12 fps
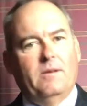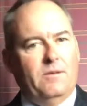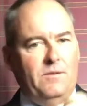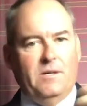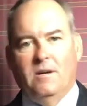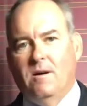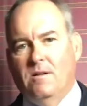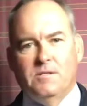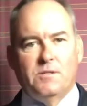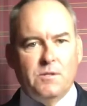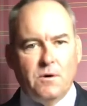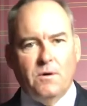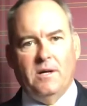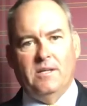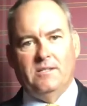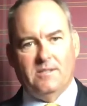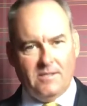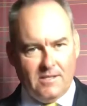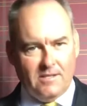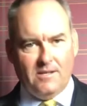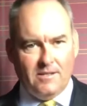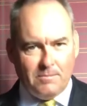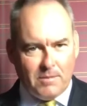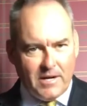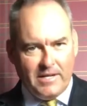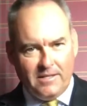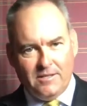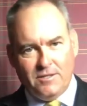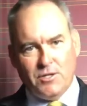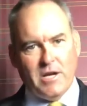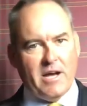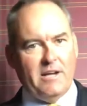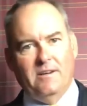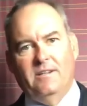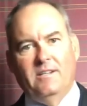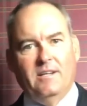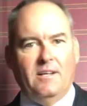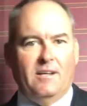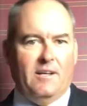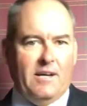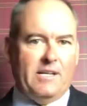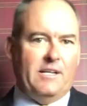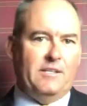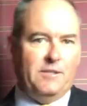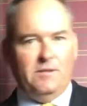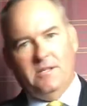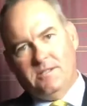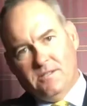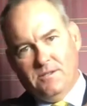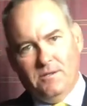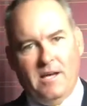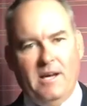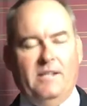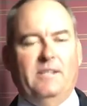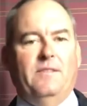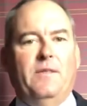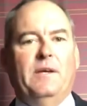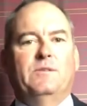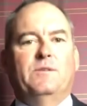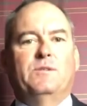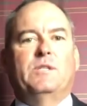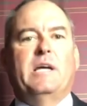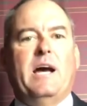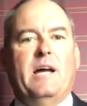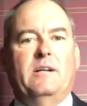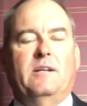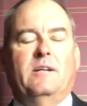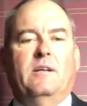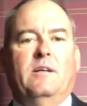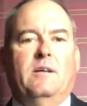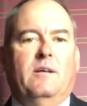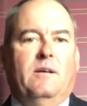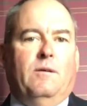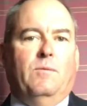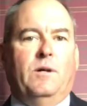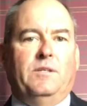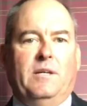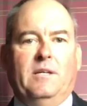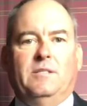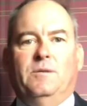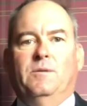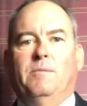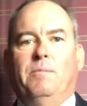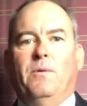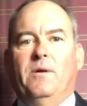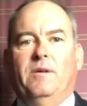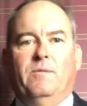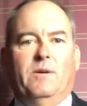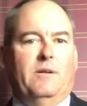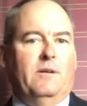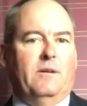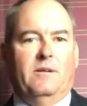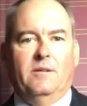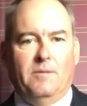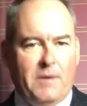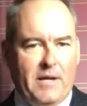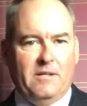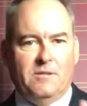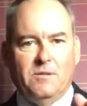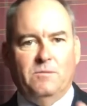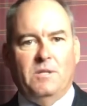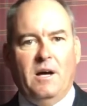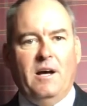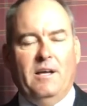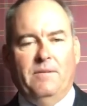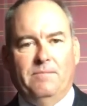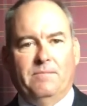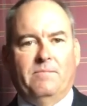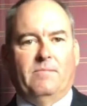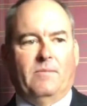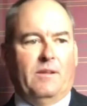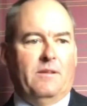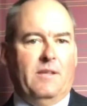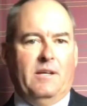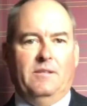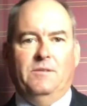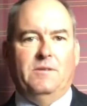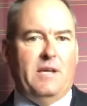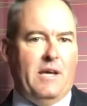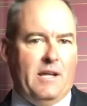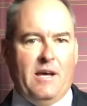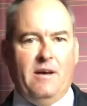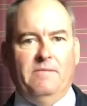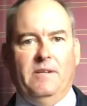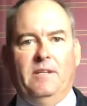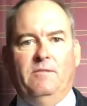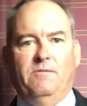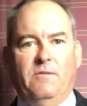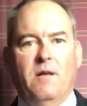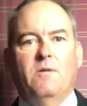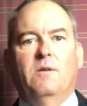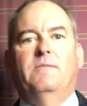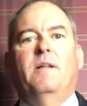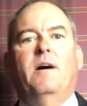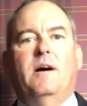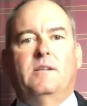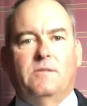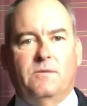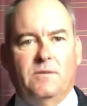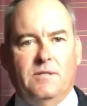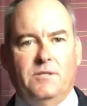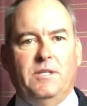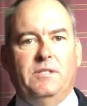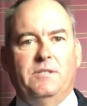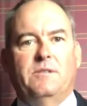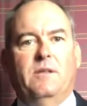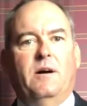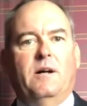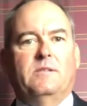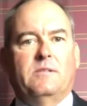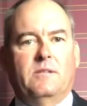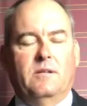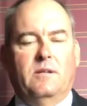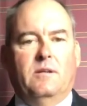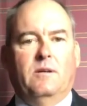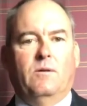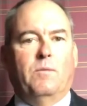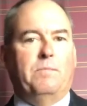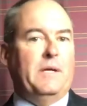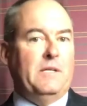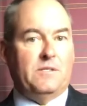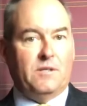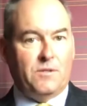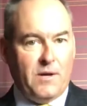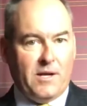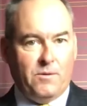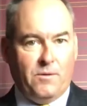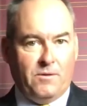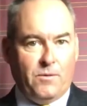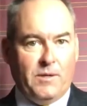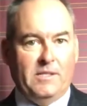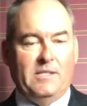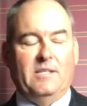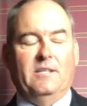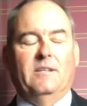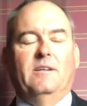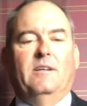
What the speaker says: you get all this noise in the brain and the chatter and I got to do this and do that and things are scattered. Well, you get to the point where the brain is so tight that you can't have any flow of thoughts or ingenious thoughts or peace or tranquility.